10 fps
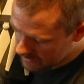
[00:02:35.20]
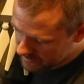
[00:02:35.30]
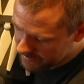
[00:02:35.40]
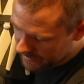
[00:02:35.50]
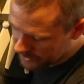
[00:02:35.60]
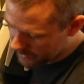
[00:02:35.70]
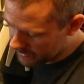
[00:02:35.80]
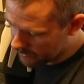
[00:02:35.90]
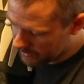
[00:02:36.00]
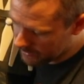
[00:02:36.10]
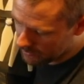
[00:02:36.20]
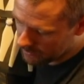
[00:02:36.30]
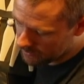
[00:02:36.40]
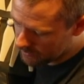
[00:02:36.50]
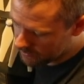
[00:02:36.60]
section in the
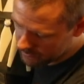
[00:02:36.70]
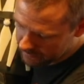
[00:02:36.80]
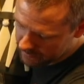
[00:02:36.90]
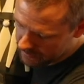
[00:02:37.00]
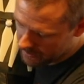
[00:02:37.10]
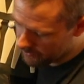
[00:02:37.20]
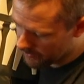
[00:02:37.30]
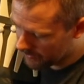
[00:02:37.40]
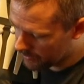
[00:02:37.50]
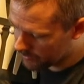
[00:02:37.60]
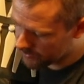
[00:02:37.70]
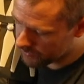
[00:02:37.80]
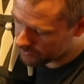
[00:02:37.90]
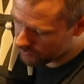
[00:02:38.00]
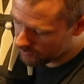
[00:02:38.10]
middle, where you can put
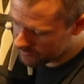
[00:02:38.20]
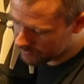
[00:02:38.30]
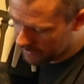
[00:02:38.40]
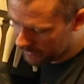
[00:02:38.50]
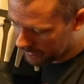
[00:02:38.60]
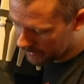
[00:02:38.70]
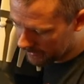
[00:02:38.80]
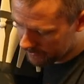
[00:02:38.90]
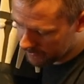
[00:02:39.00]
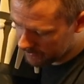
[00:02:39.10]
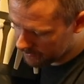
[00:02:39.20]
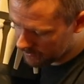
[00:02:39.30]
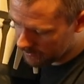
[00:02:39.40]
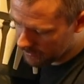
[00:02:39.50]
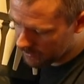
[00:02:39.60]
your drone's body, and then
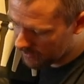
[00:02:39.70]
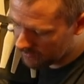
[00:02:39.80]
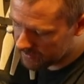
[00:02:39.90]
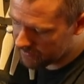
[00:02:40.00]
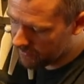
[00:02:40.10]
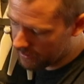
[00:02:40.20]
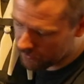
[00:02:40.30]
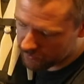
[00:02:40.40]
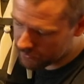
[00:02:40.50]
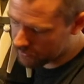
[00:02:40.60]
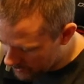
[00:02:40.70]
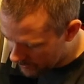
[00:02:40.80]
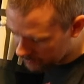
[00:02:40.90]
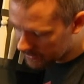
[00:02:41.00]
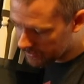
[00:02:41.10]
you have this Velcro
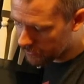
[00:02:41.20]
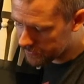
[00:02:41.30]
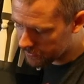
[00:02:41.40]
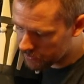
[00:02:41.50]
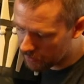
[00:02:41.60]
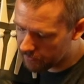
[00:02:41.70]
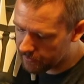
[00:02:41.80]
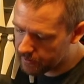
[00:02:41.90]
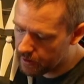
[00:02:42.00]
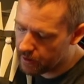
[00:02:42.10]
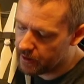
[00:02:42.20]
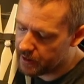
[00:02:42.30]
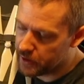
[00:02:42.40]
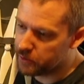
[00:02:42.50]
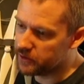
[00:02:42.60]
strap and that goes on top of it.
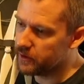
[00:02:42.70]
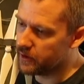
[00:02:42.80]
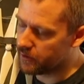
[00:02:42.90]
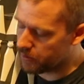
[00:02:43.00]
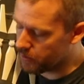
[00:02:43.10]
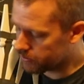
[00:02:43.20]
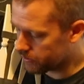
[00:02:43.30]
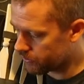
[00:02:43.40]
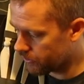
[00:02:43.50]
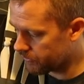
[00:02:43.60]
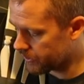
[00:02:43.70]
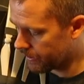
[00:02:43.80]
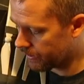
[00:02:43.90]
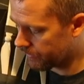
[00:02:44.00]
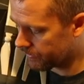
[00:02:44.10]
Here you put the remote control, which
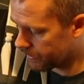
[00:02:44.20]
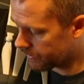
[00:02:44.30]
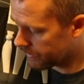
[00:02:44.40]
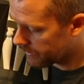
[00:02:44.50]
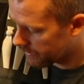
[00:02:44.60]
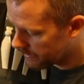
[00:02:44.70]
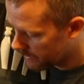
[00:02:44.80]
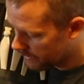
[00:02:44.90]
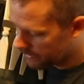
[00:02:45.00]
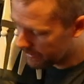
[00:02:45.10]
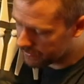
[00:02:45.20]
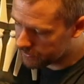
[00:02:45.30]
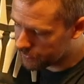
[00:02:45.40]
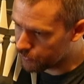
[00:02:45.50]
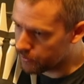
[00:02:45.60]
I haven't got here, and the
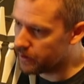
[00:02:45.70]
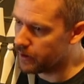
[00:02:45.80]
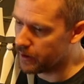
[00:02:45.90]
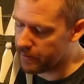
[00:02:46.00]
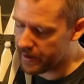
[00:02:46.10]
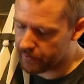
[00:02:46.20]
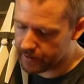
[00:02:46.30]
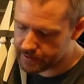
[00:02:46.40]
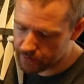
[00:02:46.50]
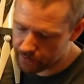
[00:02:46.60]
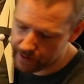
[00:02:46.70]
two batteries go